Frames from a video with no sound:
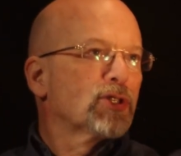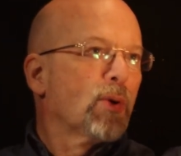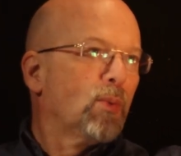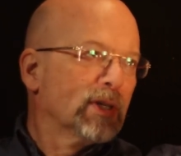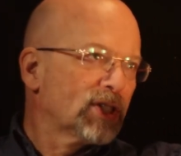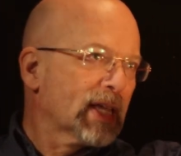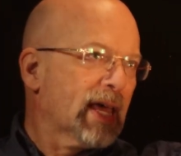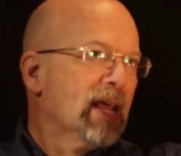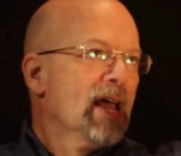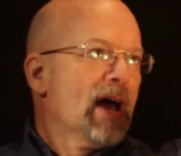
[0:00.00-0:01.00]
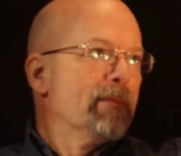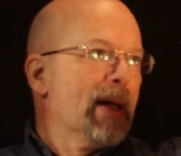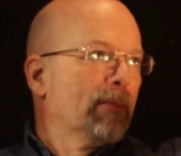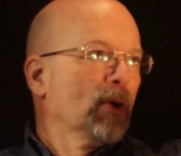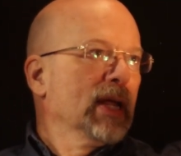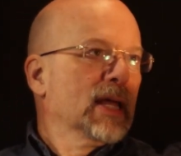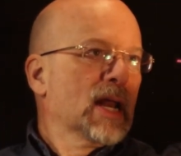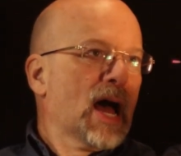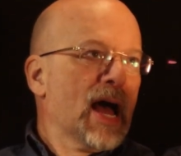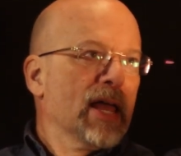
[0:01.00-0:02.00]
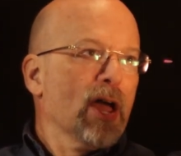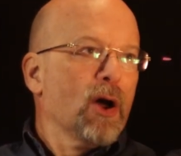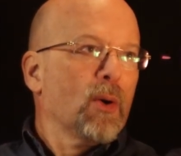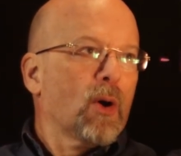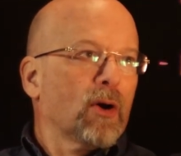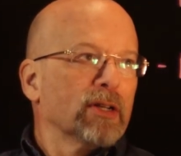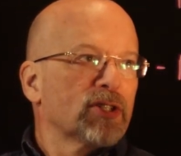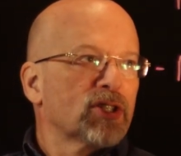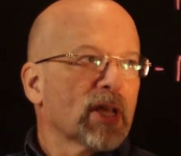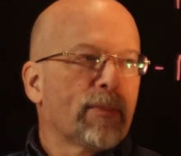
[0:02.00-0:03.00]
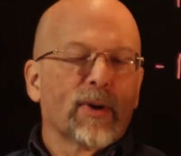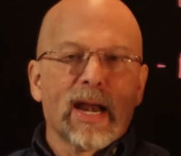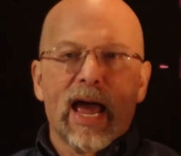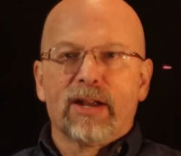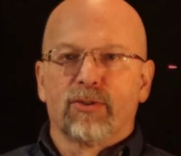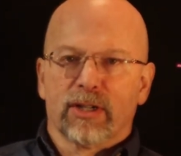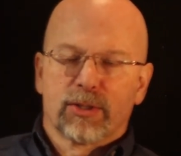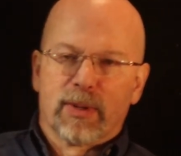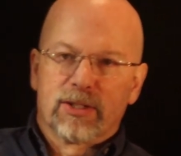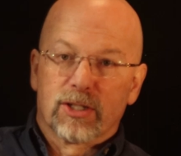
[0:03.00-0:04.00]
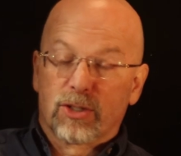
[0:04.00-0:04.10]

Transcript: So once again, memory and IO are in separate address spaces.